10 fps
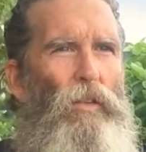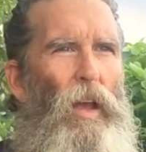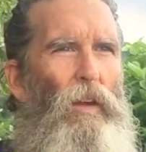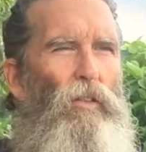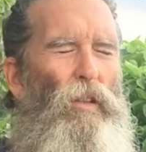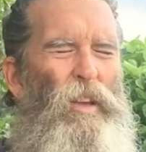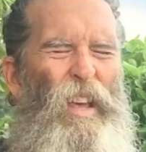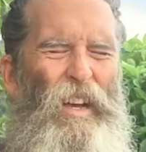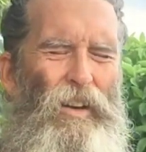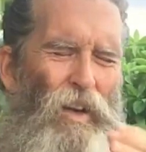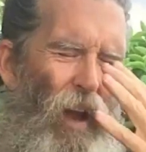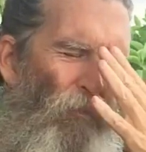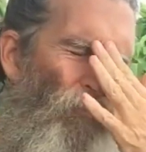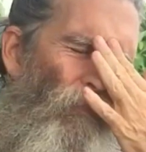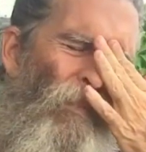Actually,
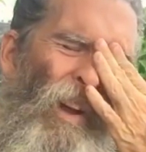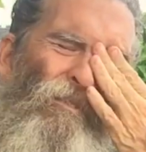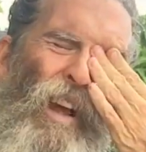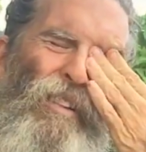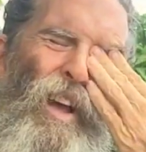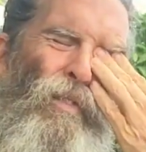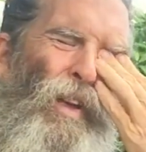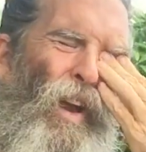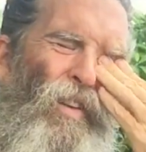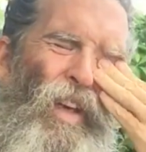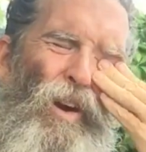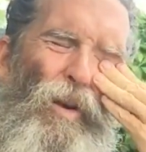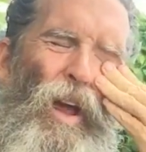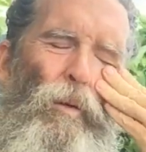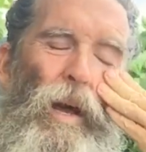I love carrying that
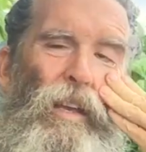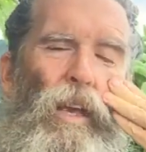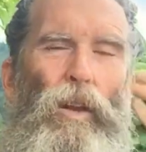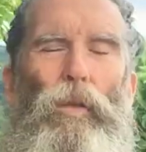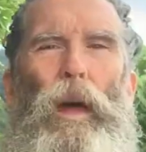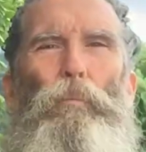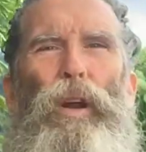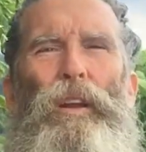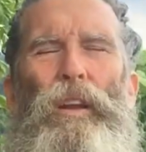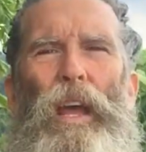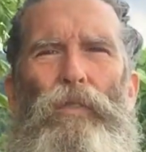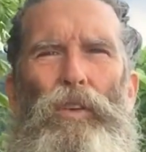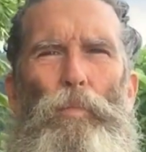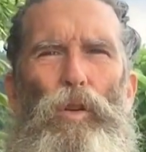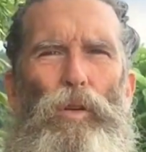around on my Kindle, that Brenda
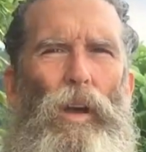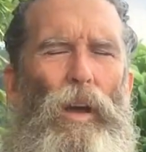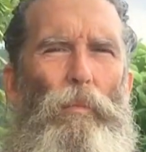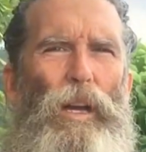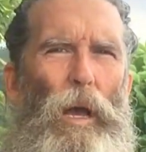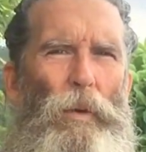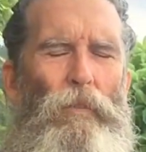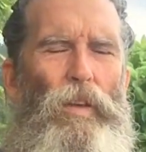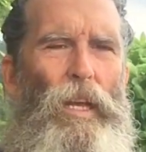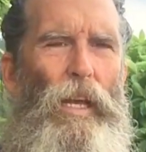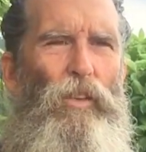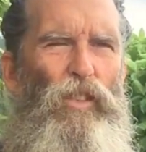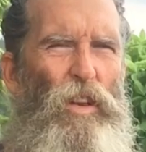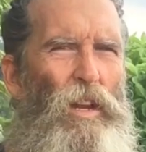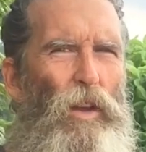Davis book, Becoming Vegan.
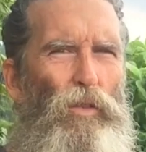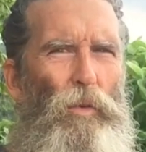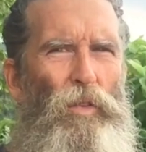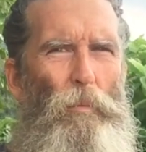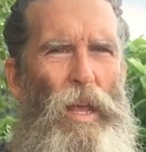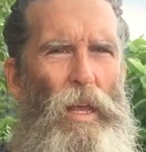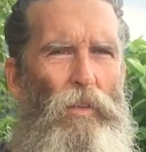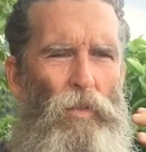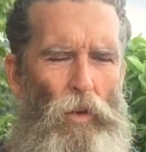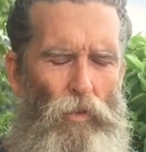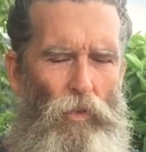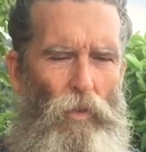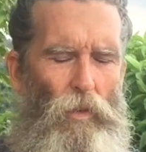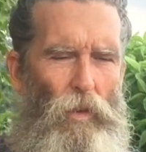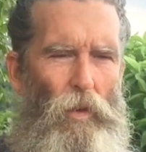She deals with the beans, and there's
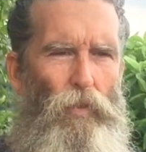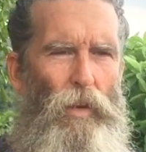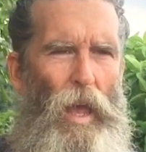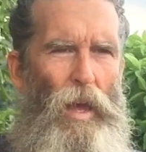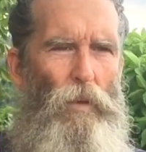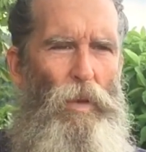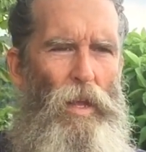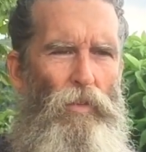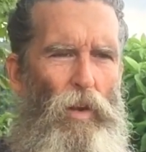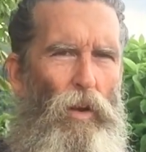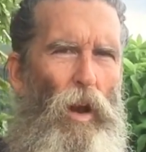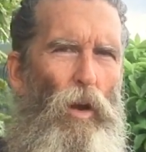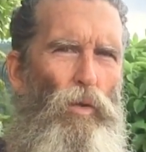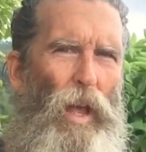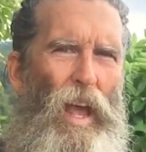different kind of beans that are
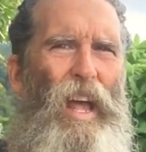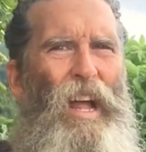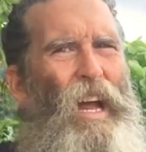okay.